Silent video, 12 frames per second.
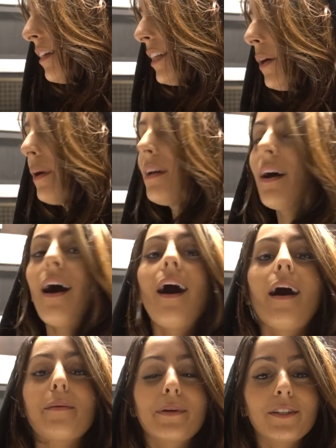know what?
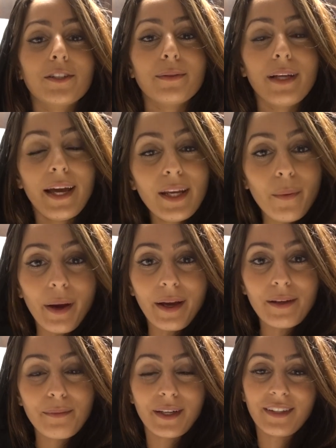I'm gonna do it
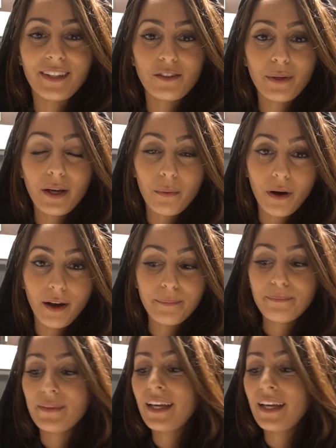anyway because that's what I want.